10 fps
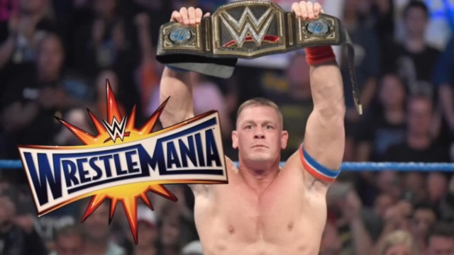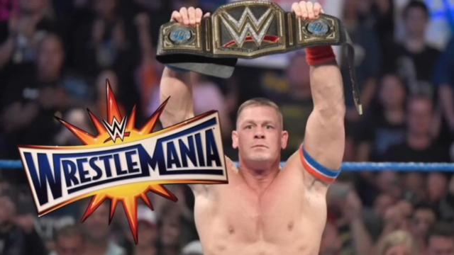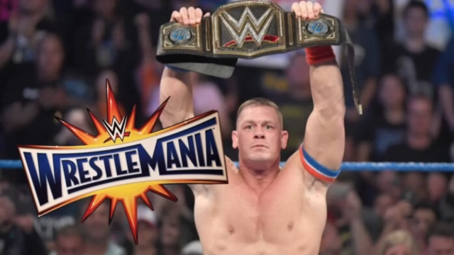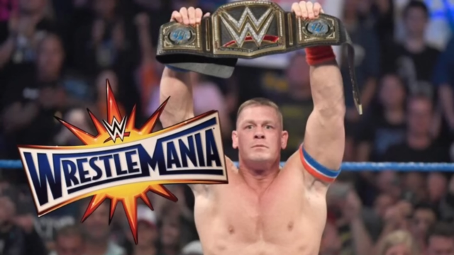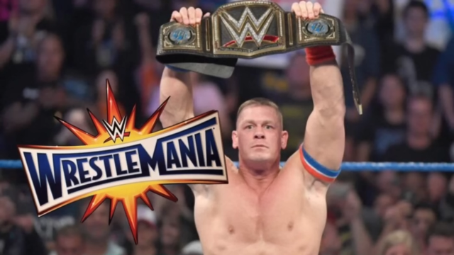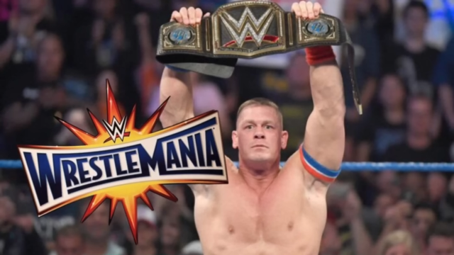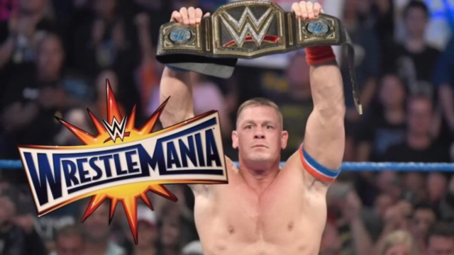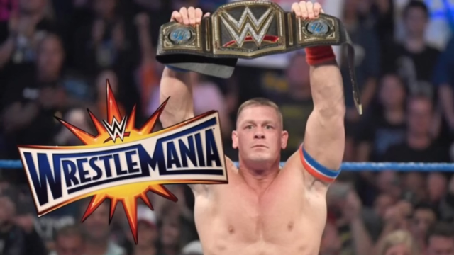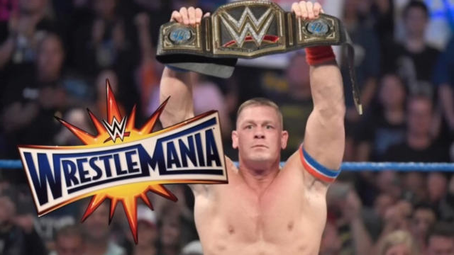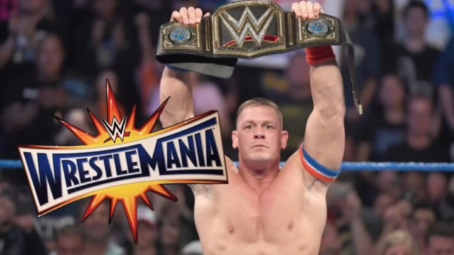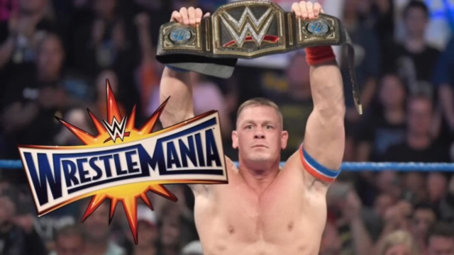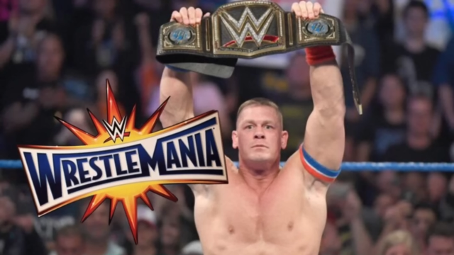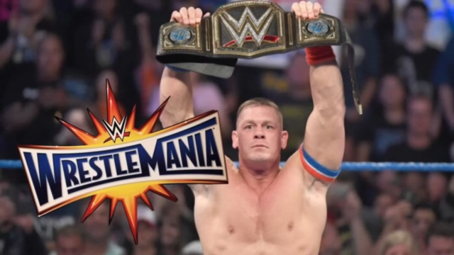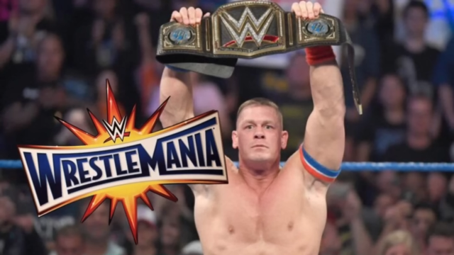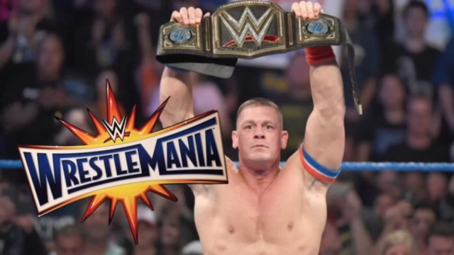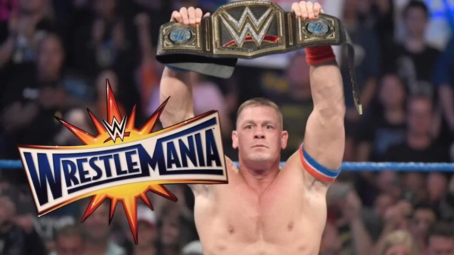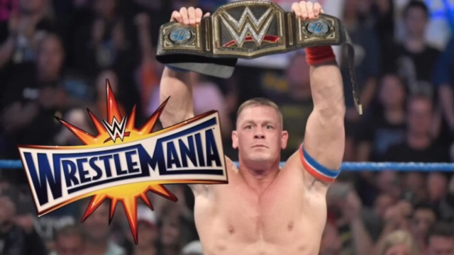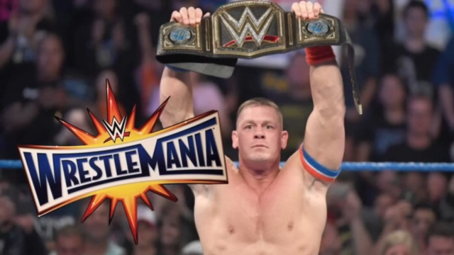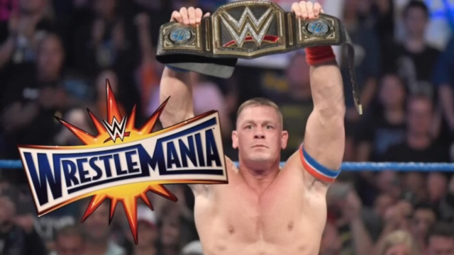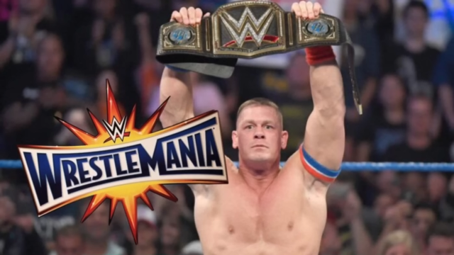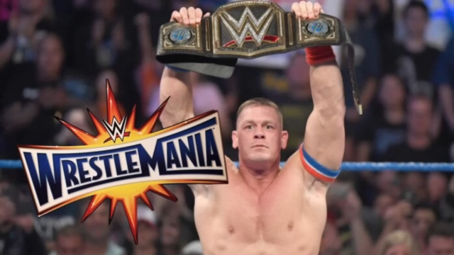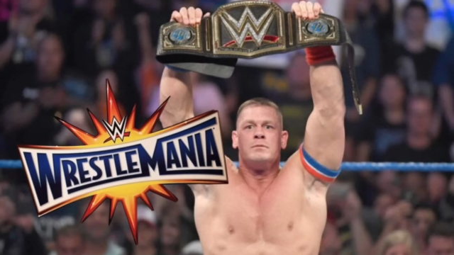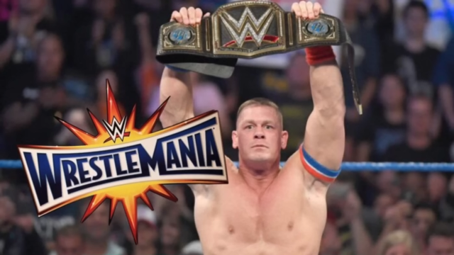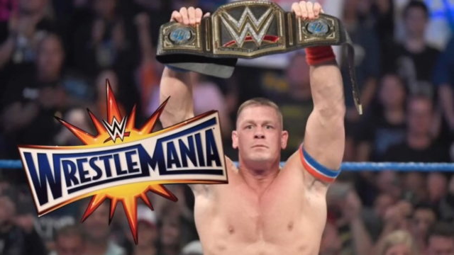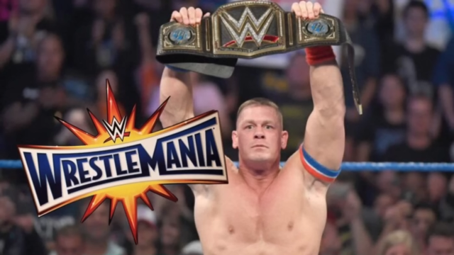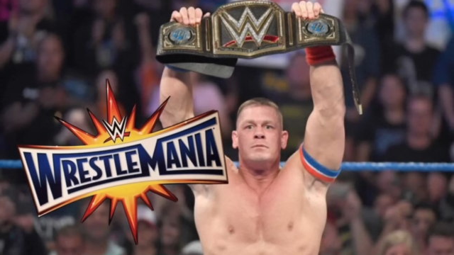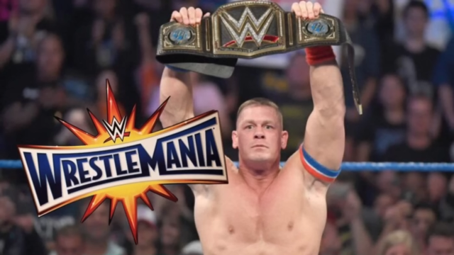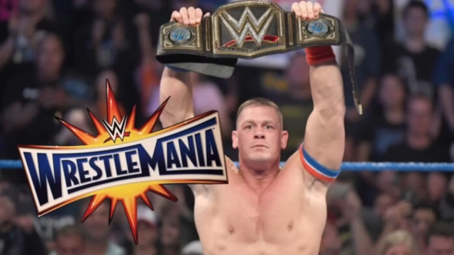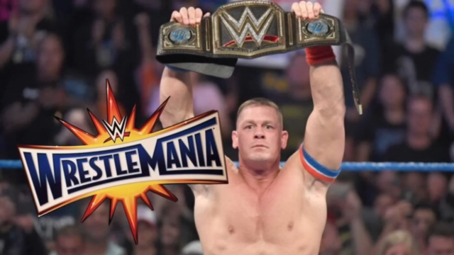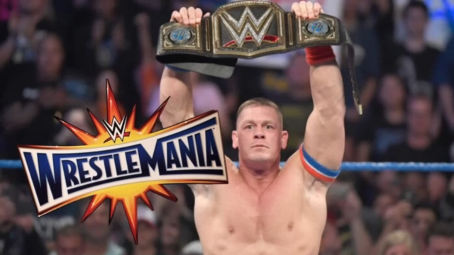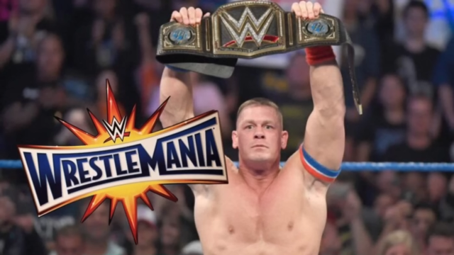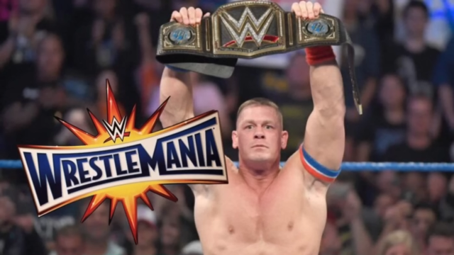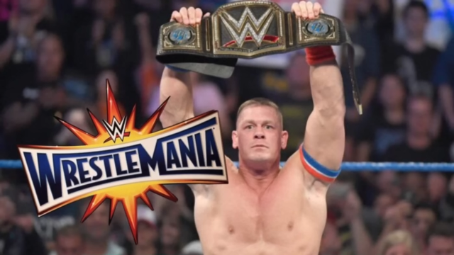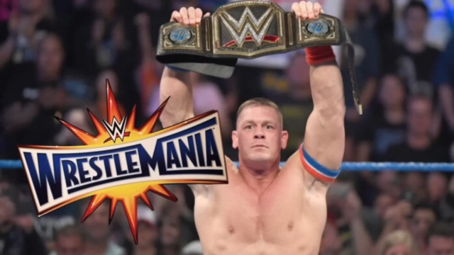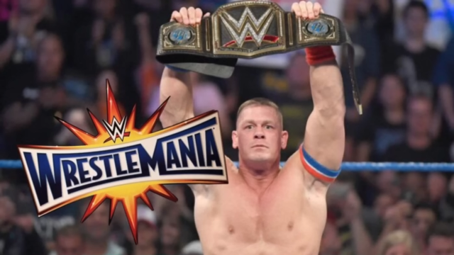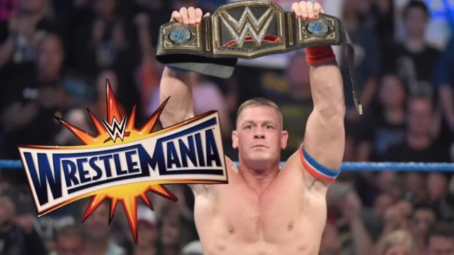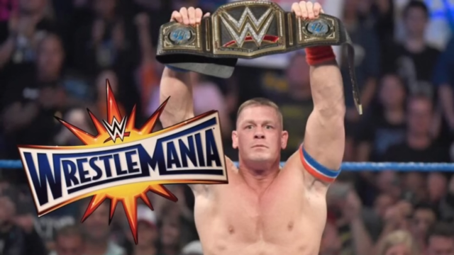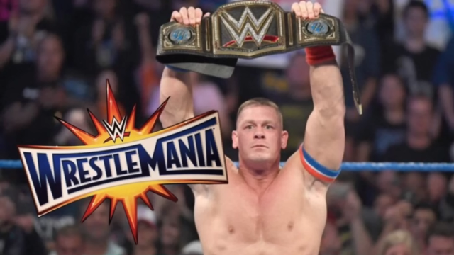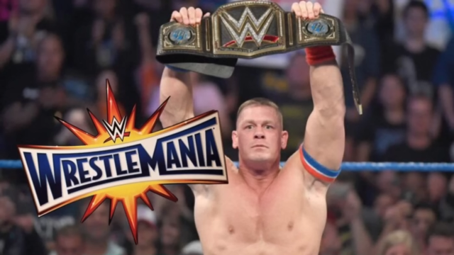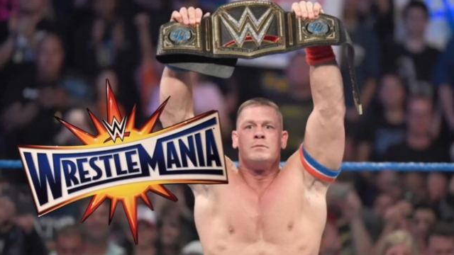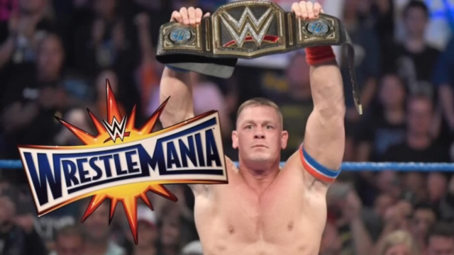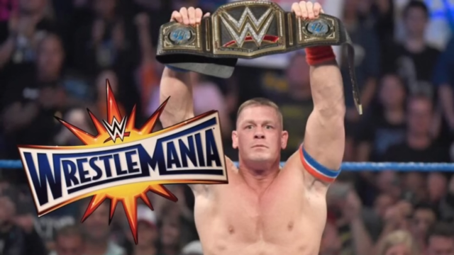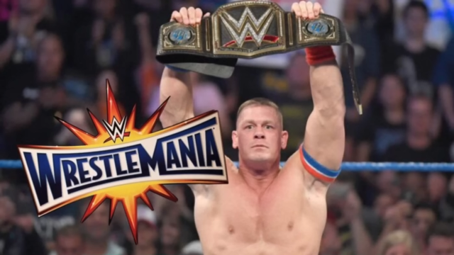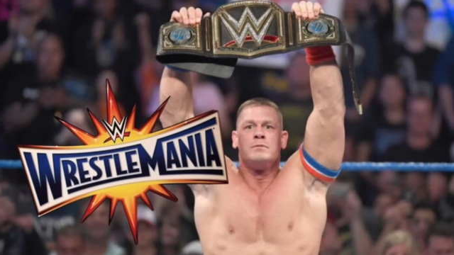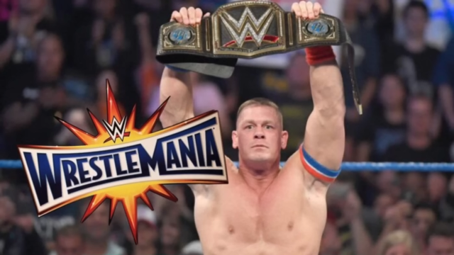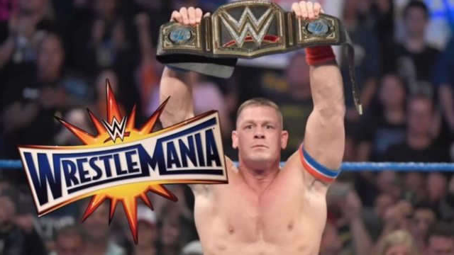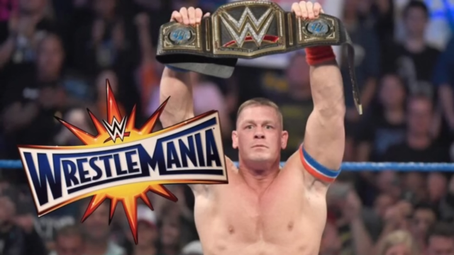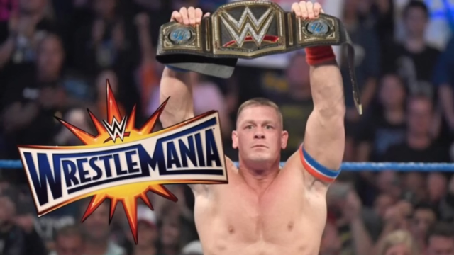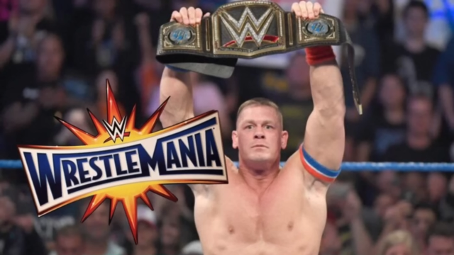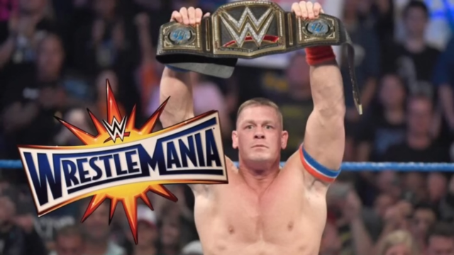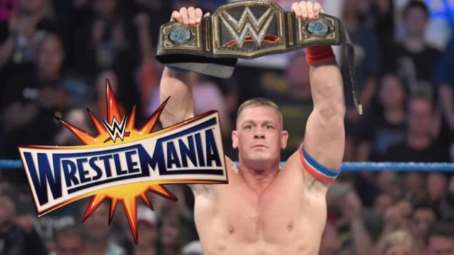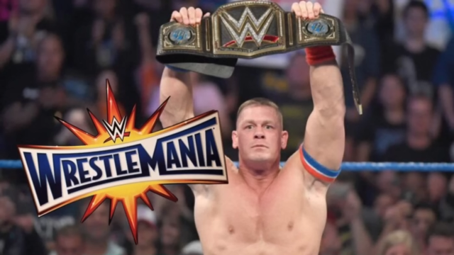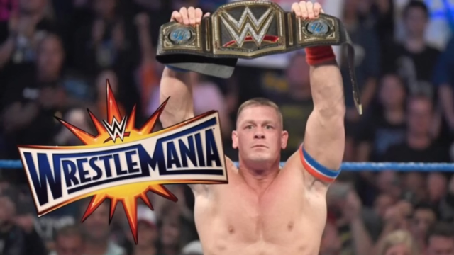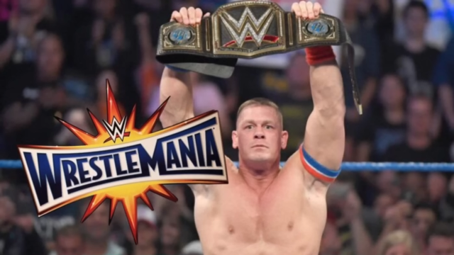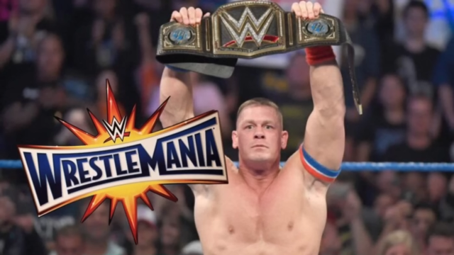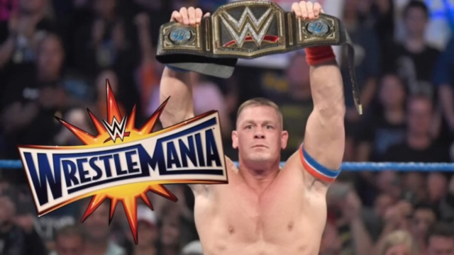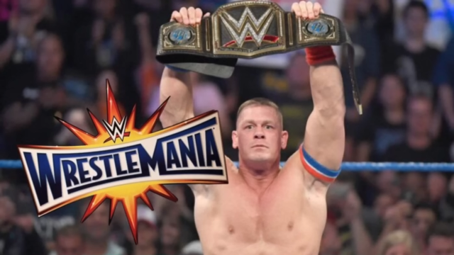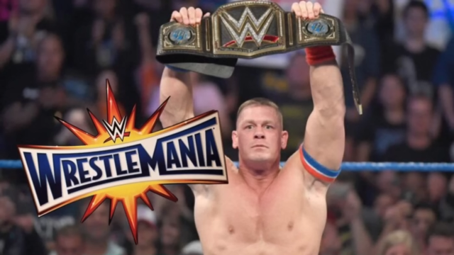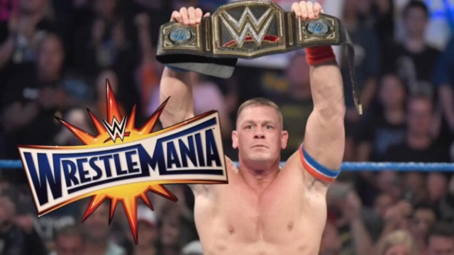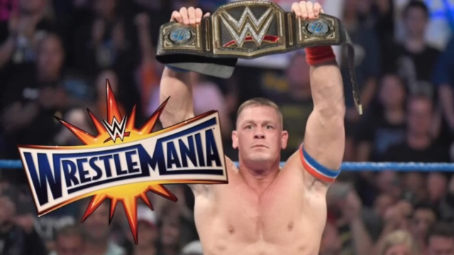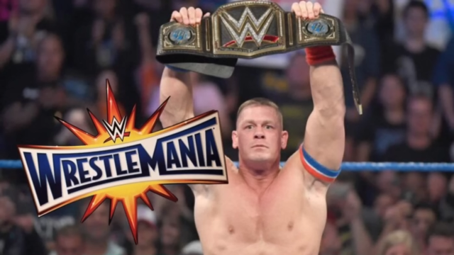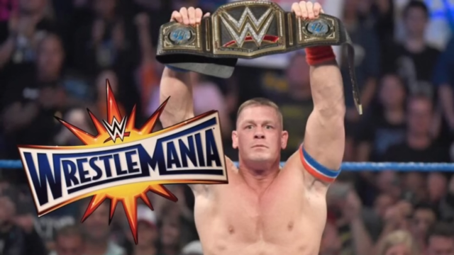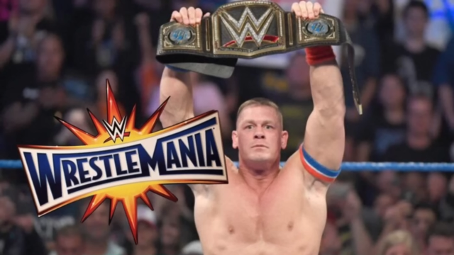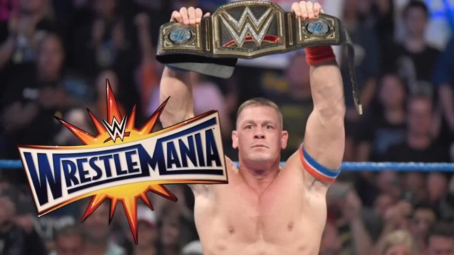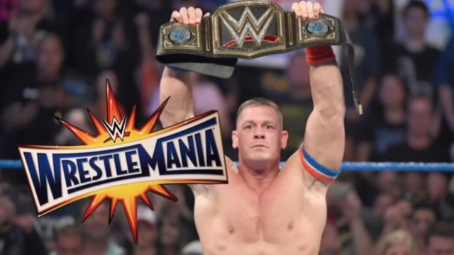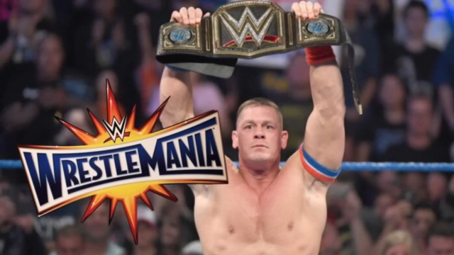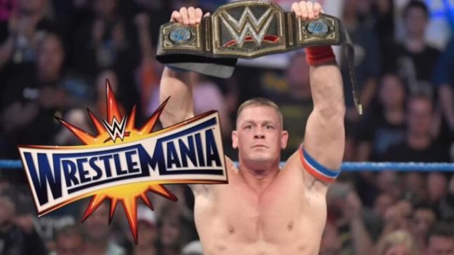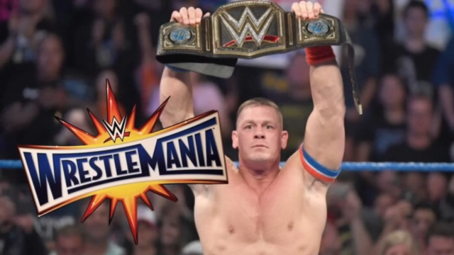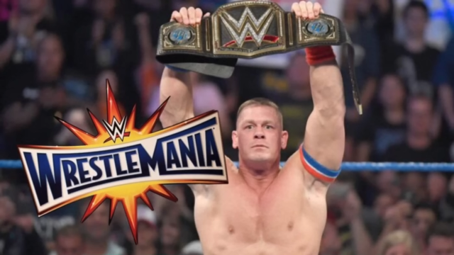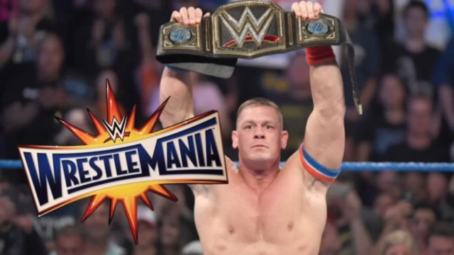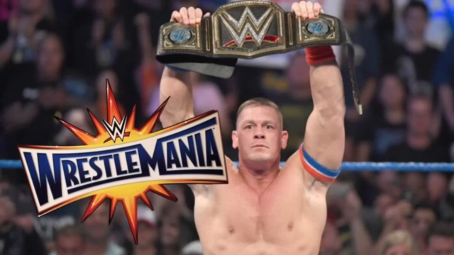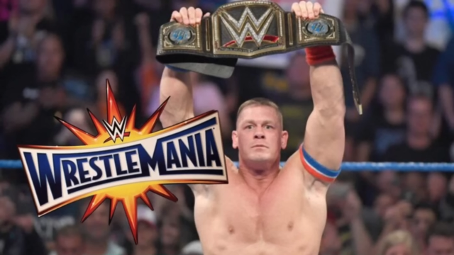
This is a still picture; no speech is visible.